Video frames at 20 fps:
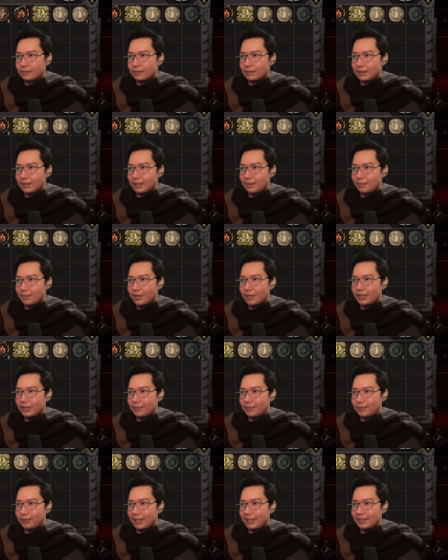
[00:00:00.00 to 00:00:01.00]
Yeah, the more you
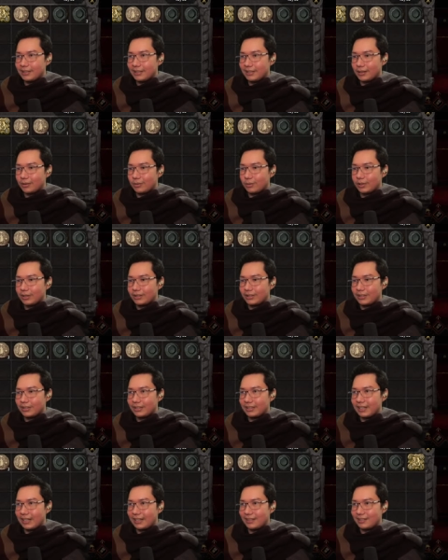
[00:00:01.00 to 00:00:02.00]
press it, the worse it
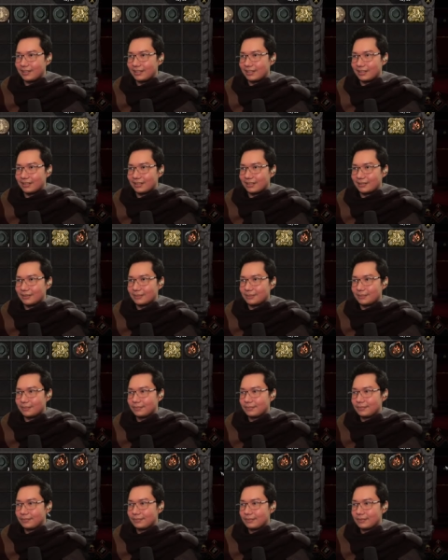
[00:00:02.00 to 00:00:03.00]
gets, huh?
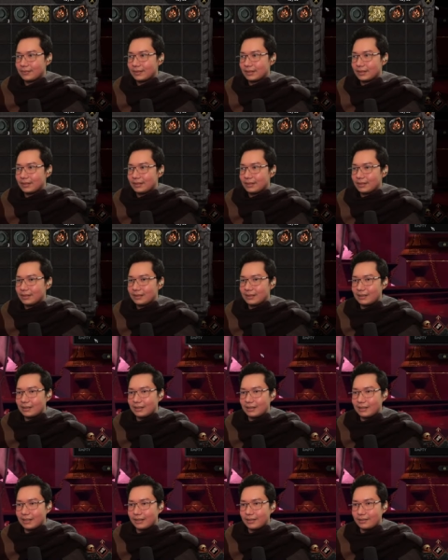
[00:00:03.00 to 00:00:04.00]

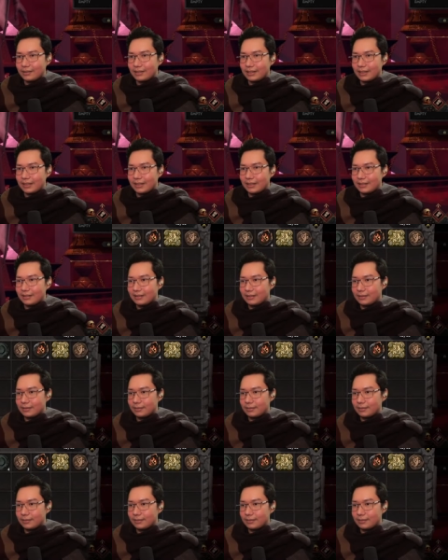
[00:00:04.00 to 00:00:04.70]
Yeah, okay.